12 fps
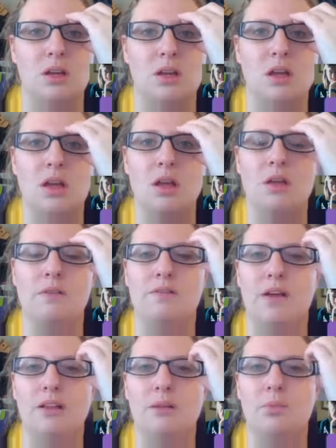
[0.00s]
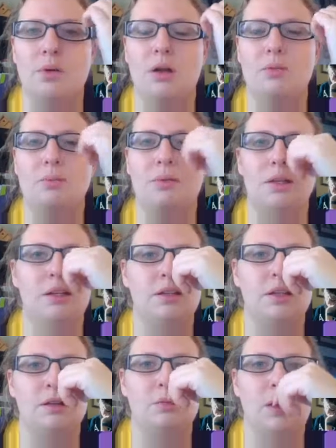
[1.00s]
Find the probability that a
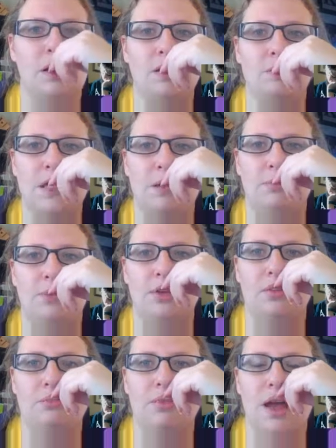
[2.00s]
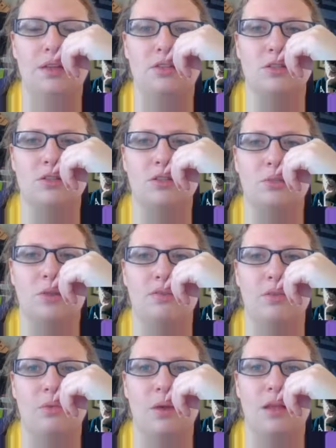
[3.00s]
random sample of passengers will have a
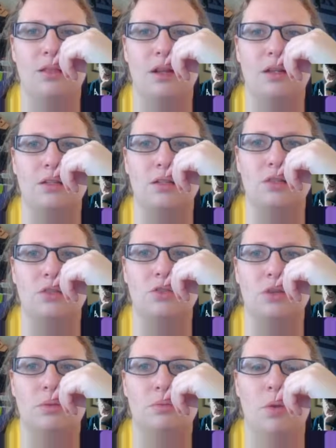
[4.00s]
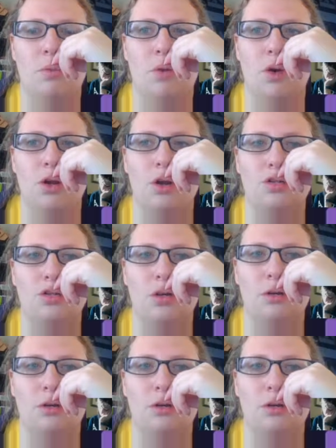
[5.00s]
weight that is extreme or more extreme.